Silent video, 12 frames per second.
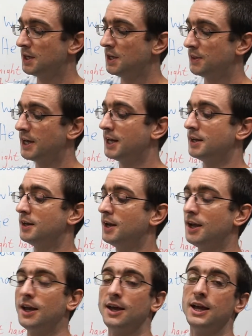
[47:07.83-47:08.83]

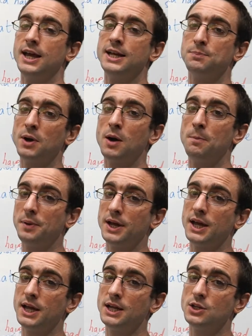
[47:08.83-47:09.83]
Then in part
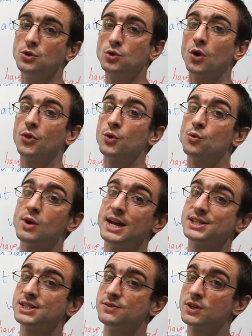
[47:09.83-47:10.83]
B, you've got the
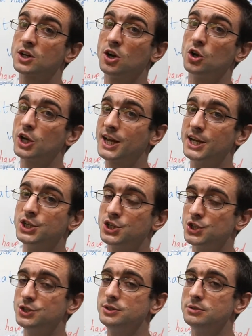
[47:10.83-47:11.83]
rest of the
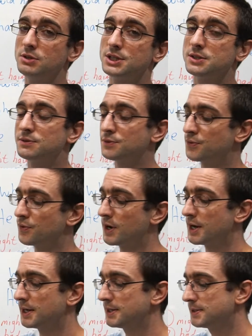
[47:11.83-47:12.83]
collocation, the rest of the
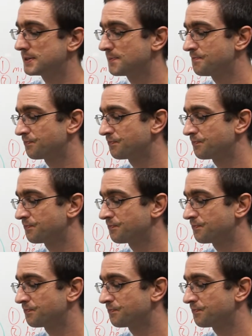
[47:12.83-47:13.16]
phrase,